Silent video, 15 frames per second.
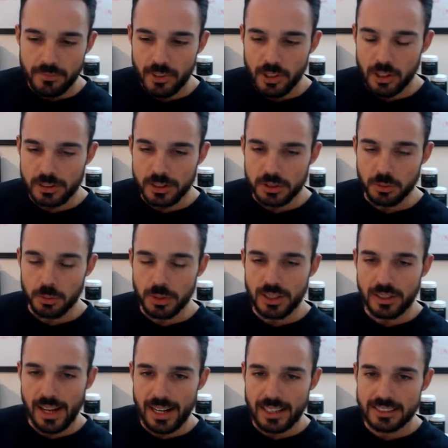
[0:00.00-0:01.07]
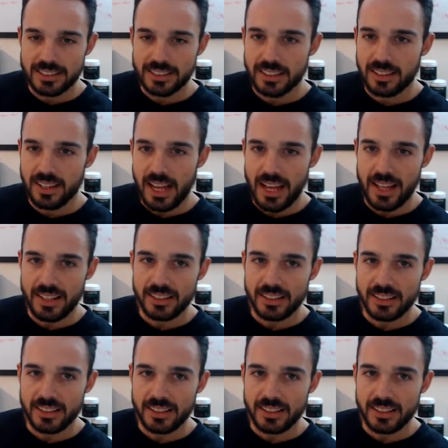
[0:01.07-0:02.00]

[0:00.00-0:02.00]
just realizing that